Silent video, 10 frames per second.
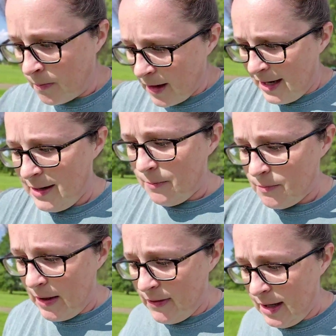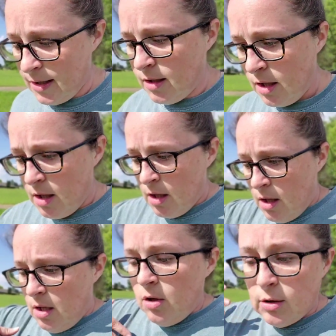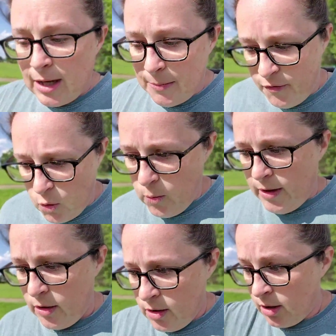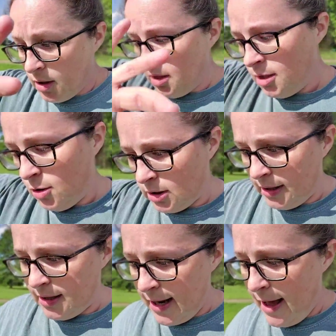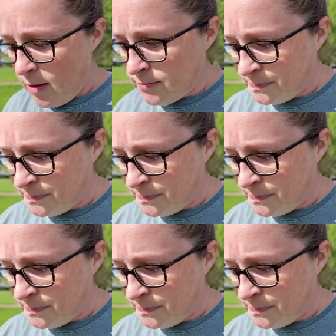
and then like before winter, you clean it out,